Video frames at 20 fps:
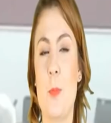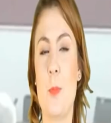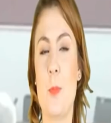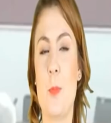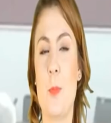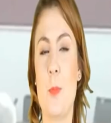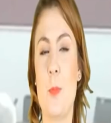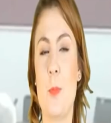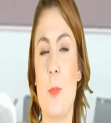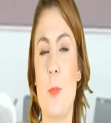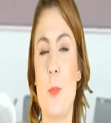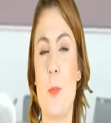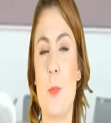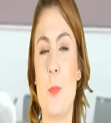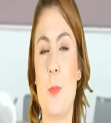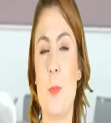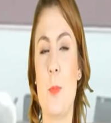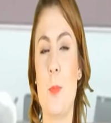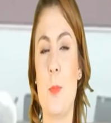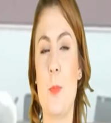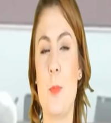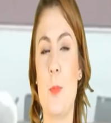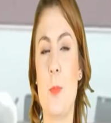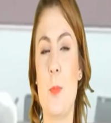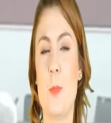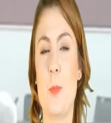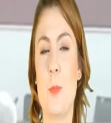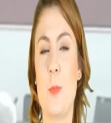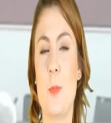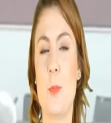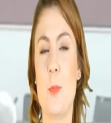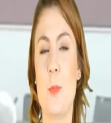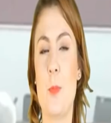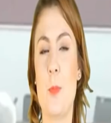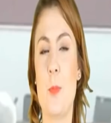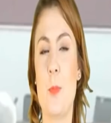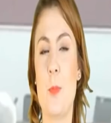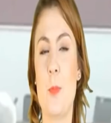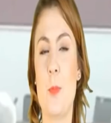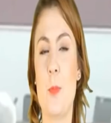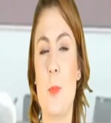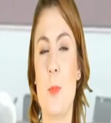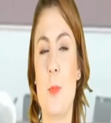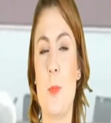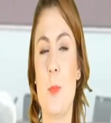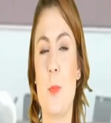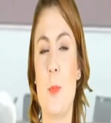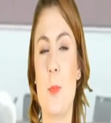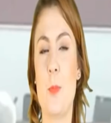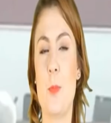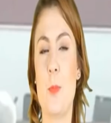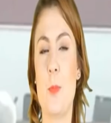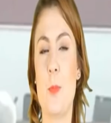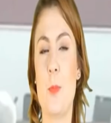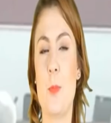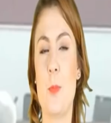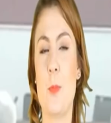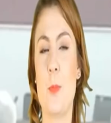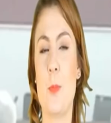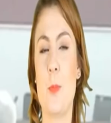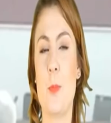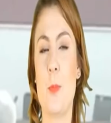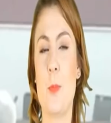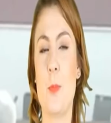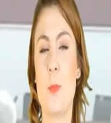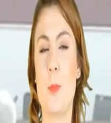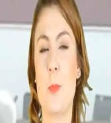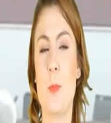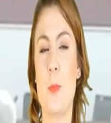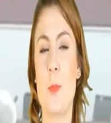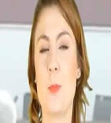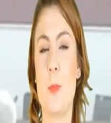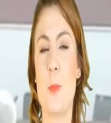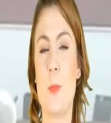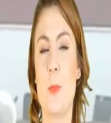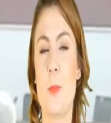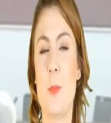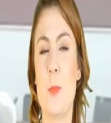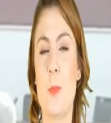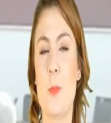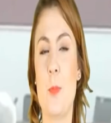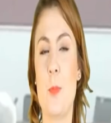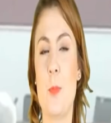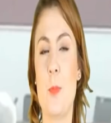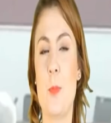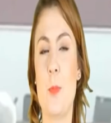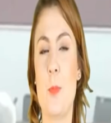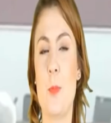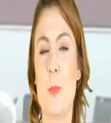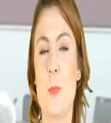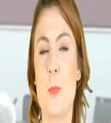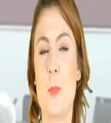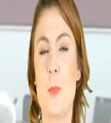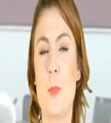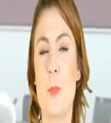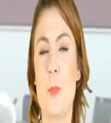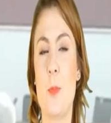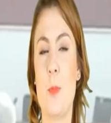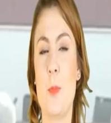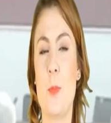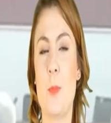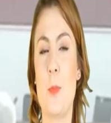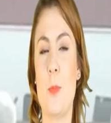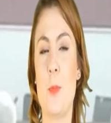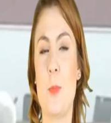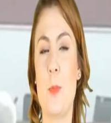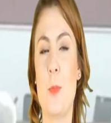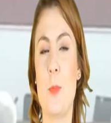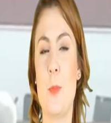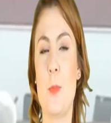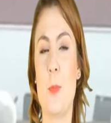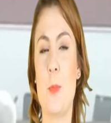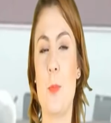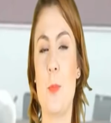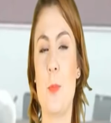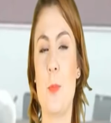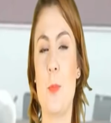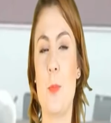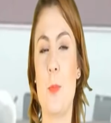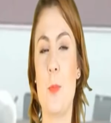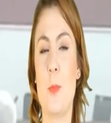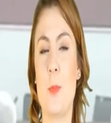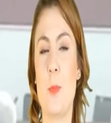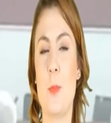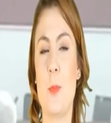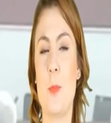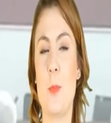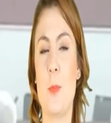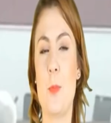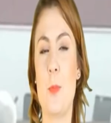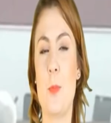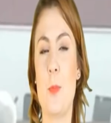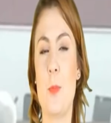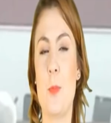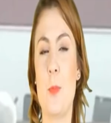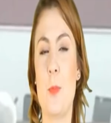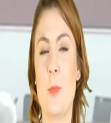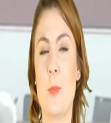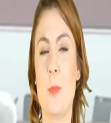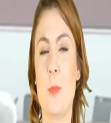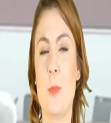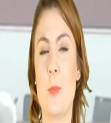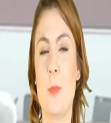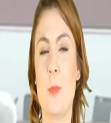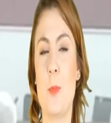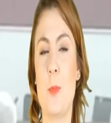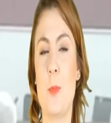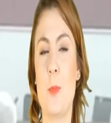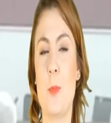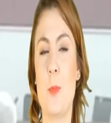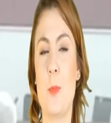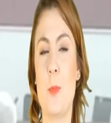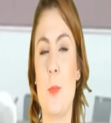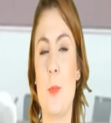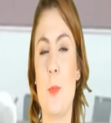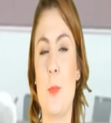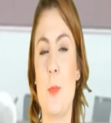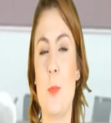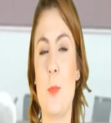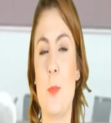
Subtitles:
The person shown says nothing.